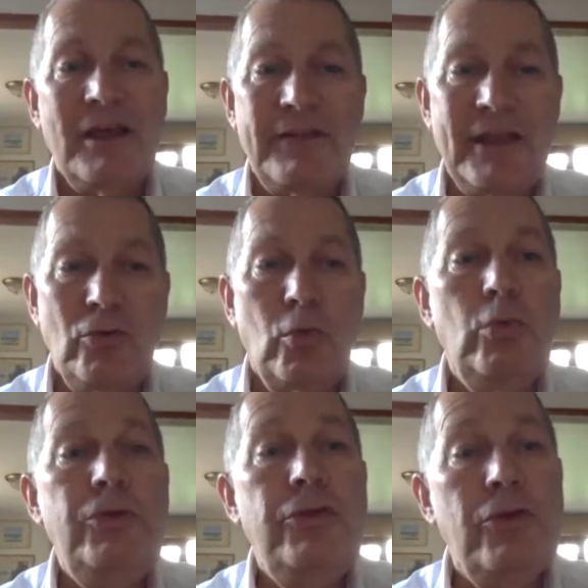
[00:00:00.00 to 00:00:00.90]
and they can all
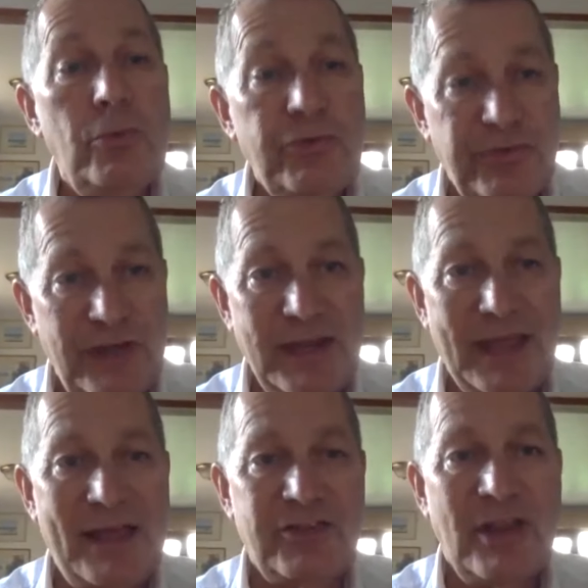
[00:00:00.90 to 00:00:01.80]
use
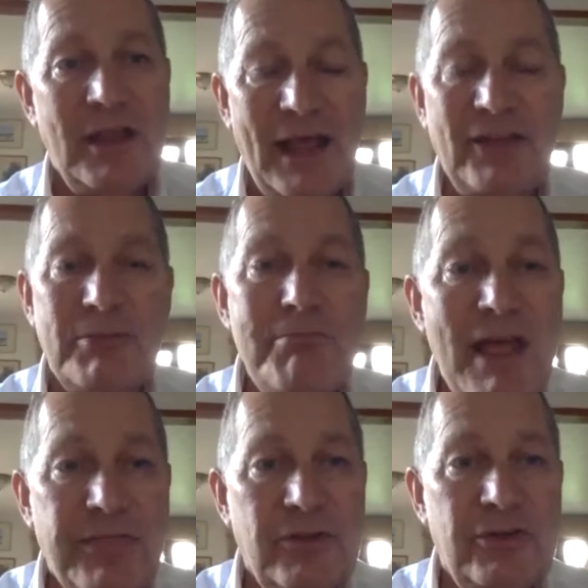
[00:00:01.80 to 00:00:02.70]
TCAT as a
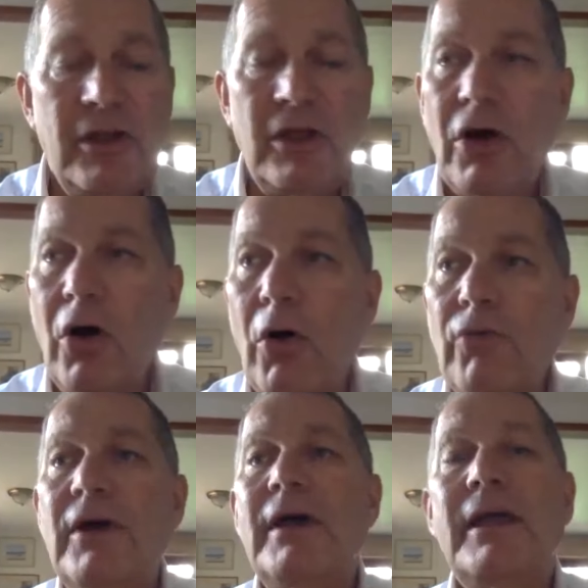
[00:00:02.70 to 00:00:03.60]
method of
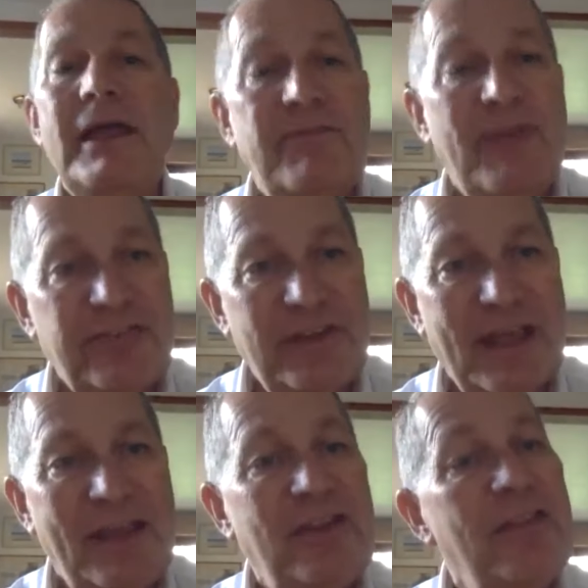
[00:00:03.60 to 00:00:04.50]

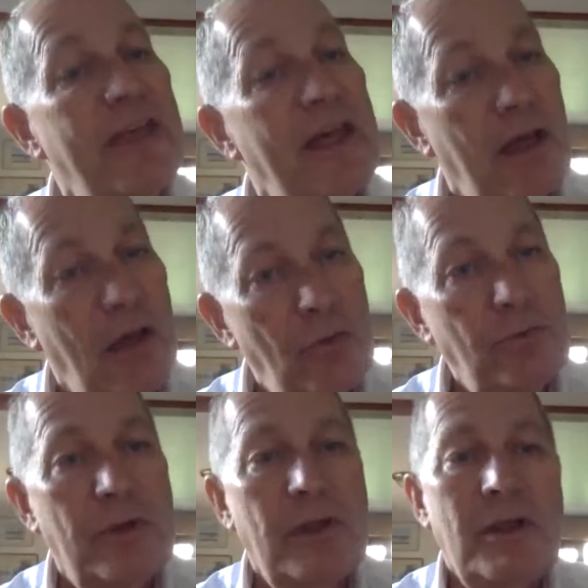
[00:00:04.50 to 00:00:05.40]
investigating their
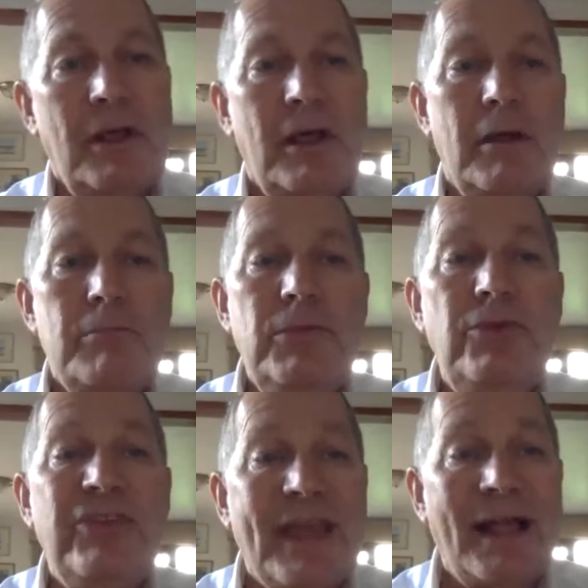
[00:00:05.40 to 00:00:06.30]
own uh,
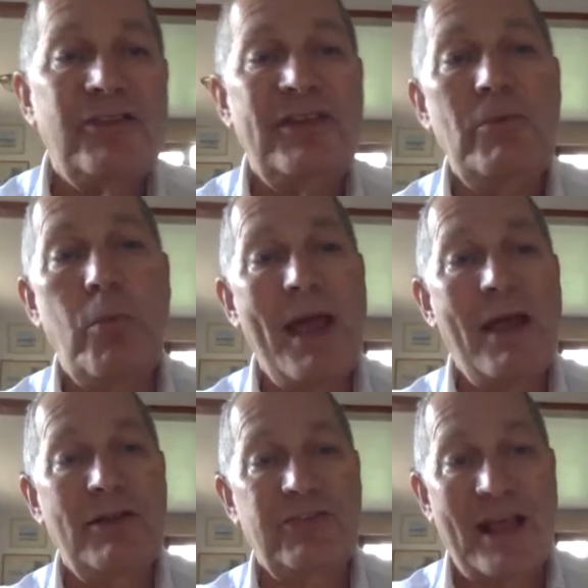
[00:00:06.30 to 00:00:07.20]
musicality, where
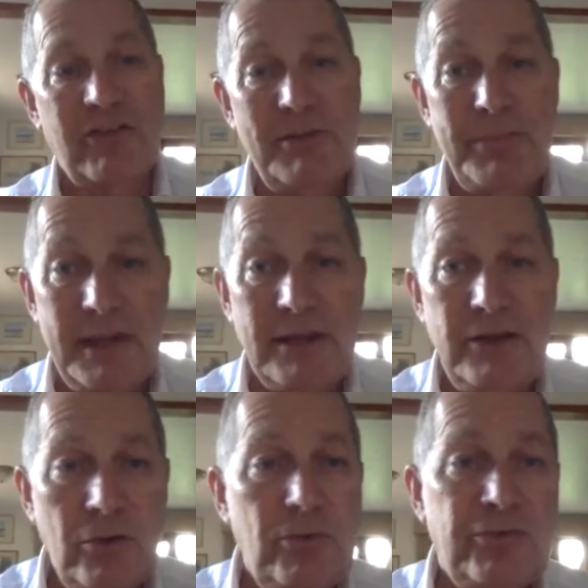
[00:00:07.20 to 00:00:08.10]
it's actually being
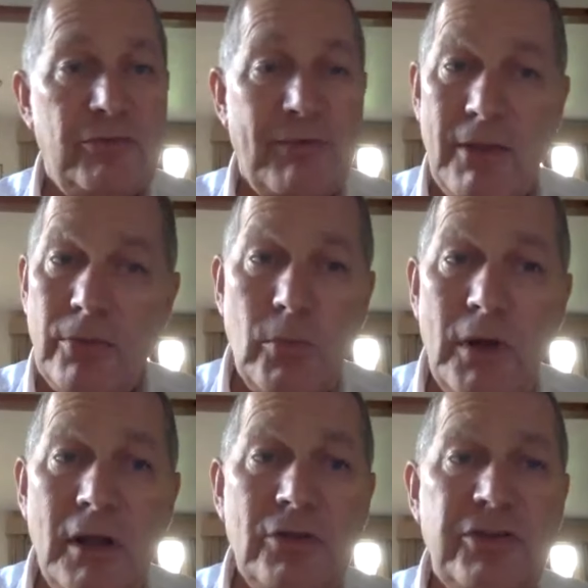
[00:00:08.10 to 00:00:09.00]
used around the
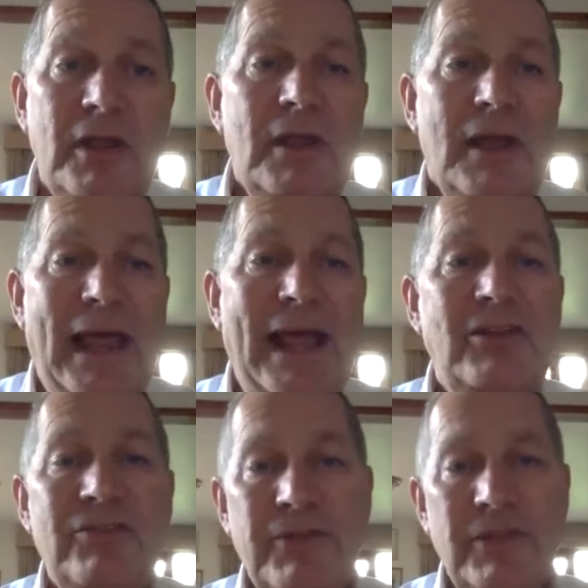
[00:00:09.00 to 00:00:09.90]
world,
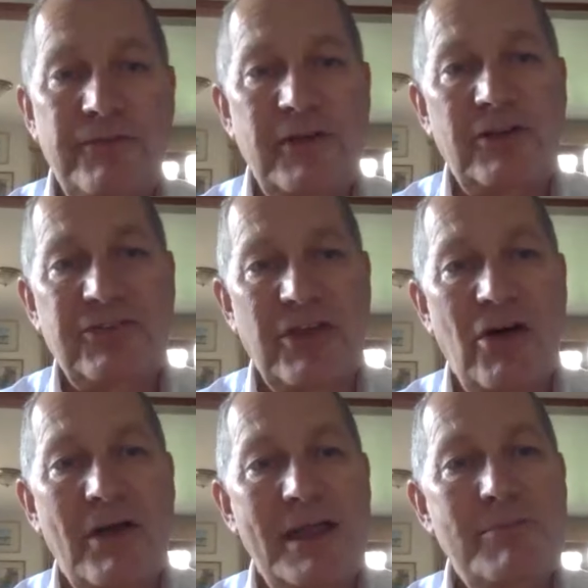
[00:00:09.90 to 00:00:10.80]
and for the first
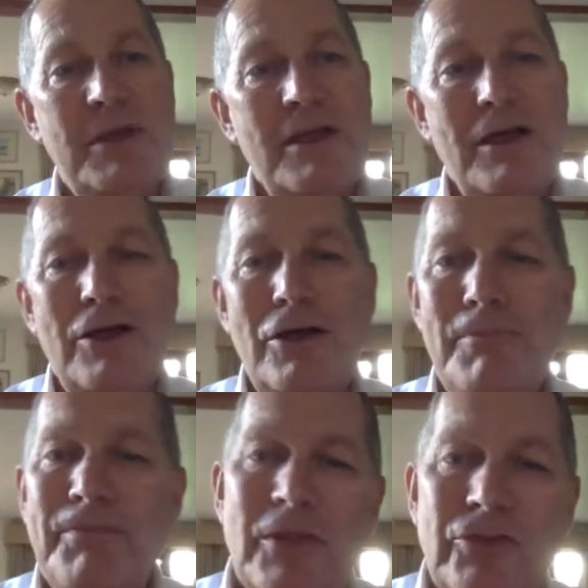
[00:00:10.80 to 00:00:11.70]
time,
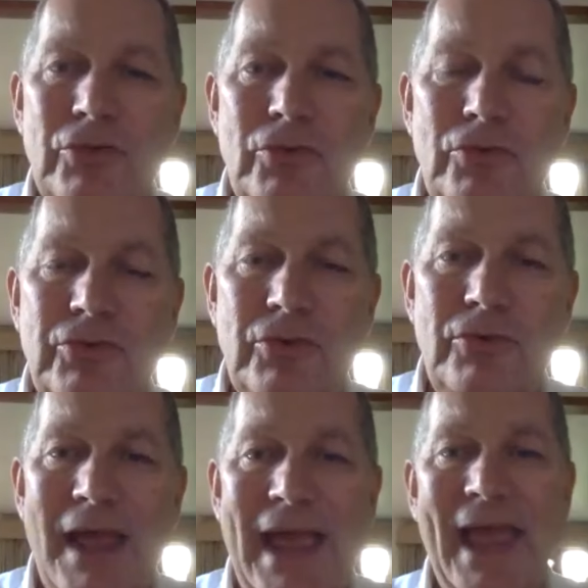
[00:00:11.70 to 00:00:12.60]
um, to, to
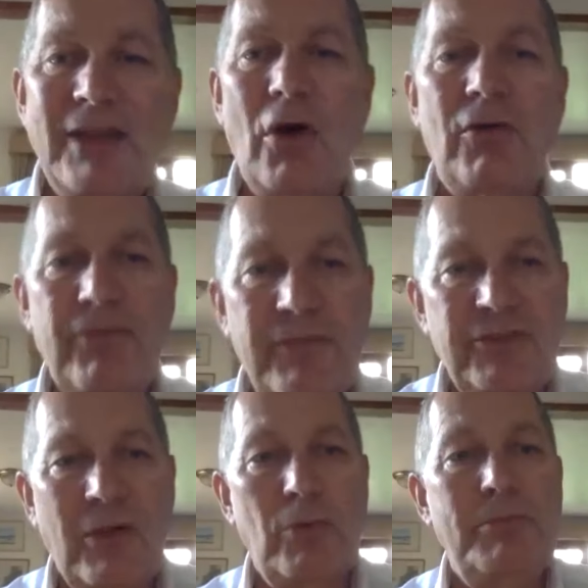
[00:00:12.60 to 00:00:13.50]
head off this
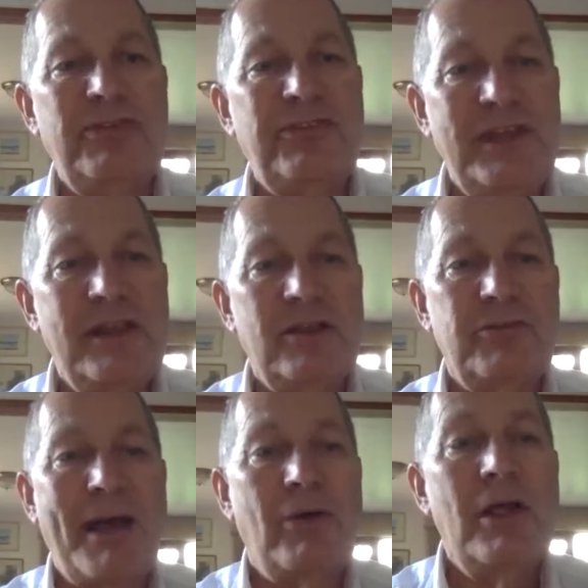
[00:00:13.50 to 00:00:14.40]
whole mystique
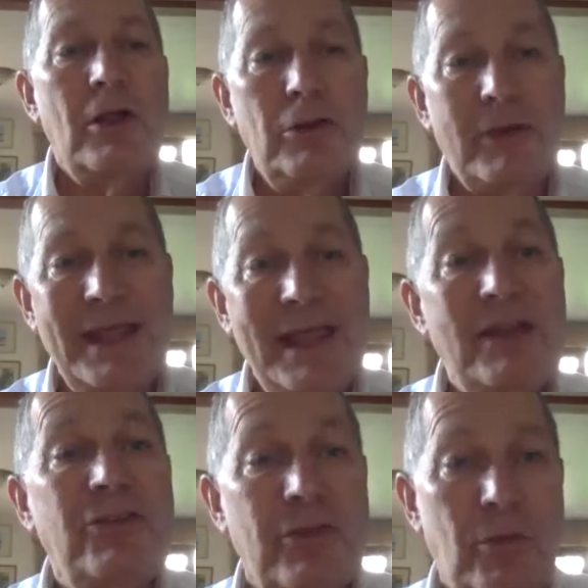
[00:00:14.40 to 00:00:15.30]
about looking
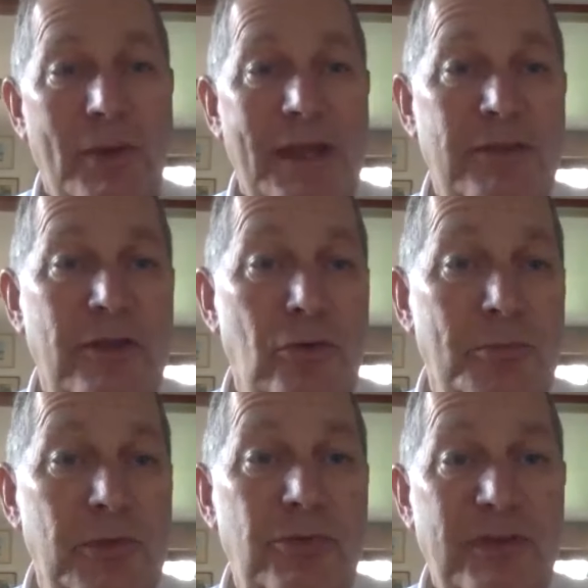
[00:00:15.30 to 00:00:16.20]
into the way that your
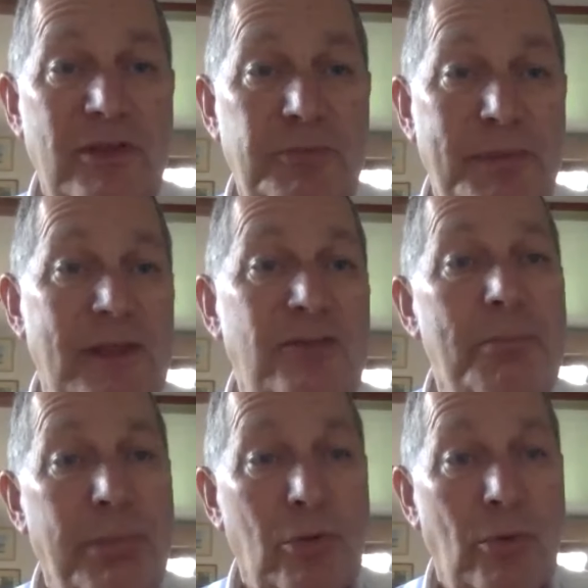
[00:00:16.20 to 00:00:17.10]
music is being
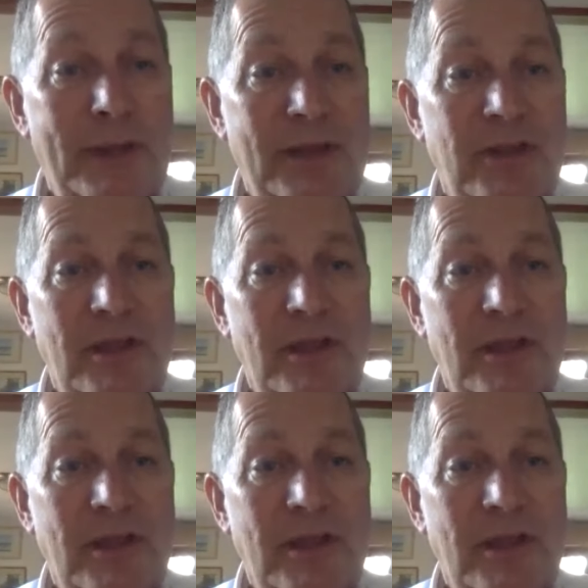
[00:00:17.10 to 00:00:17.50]
deployed.